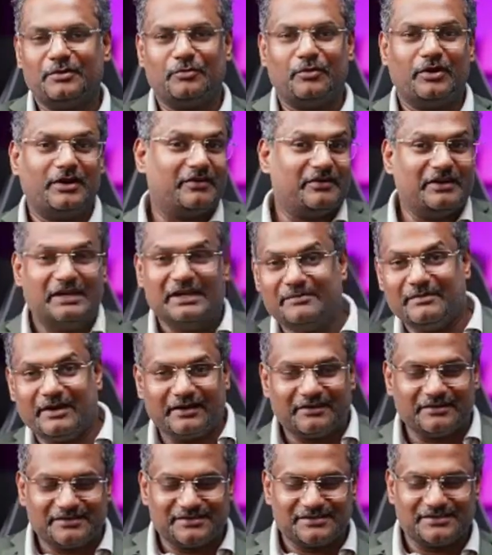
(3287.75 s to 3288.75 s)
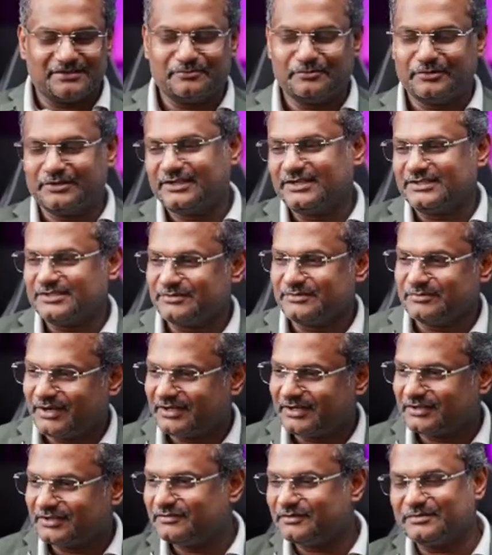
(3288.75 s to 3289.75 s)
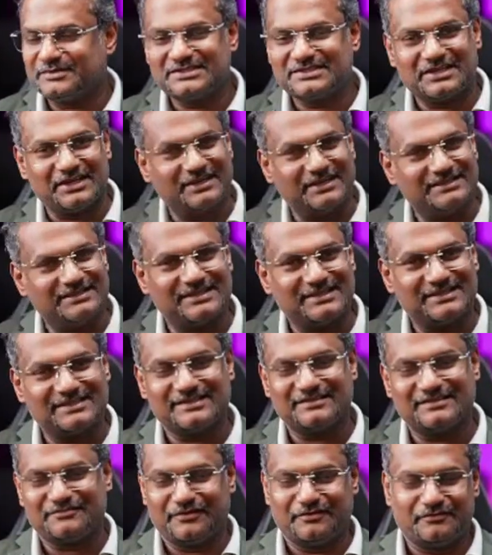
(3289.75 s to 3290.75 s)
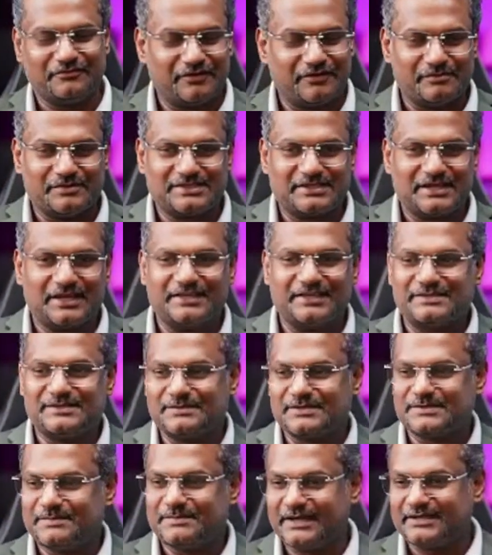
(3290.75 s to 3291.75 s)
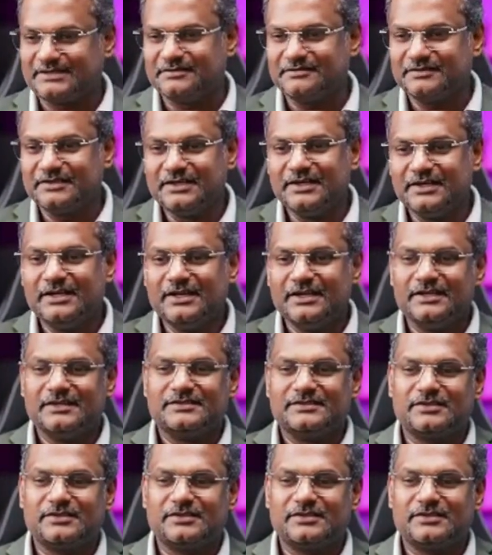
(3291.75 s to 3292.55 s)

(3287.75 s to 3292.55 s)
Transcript: what really matters and what doesn't matter from a from a science perspective.